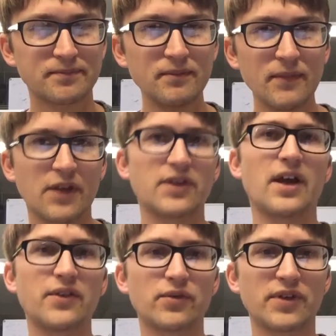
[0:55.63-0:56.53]
The
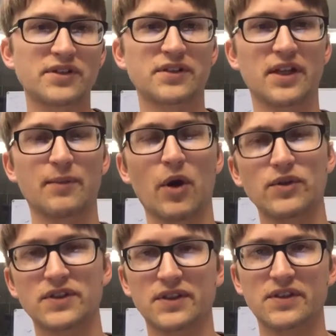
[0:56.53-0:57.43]
other reason that I'm
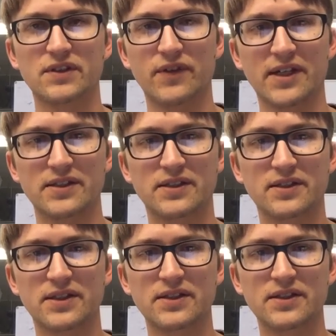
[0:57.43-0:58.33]
hosting this event
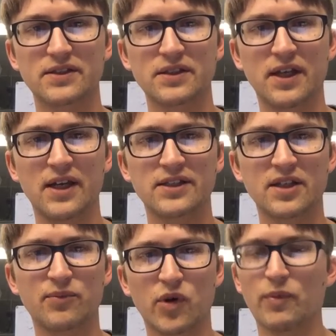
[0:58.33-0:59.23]
is to
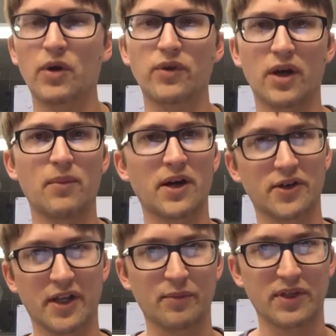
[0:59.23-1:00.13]
promote a
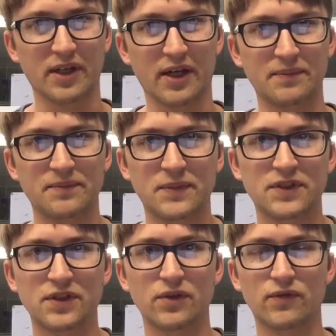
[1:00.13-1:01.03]
modern API.
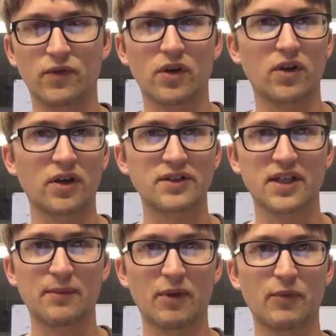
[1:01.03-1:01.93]
So for a
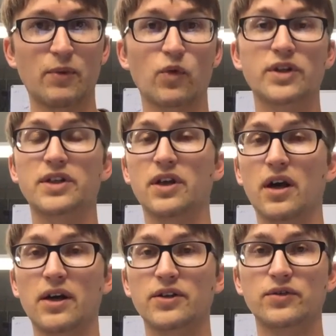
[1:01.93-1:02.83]
long time, I've been
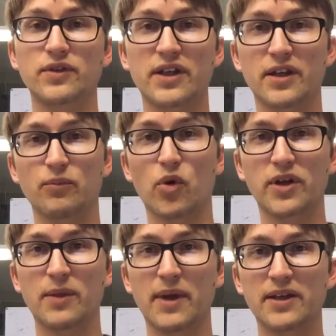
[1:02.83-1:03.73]
working on
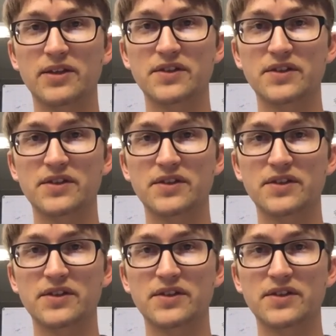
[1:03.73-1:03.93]
creating Board Game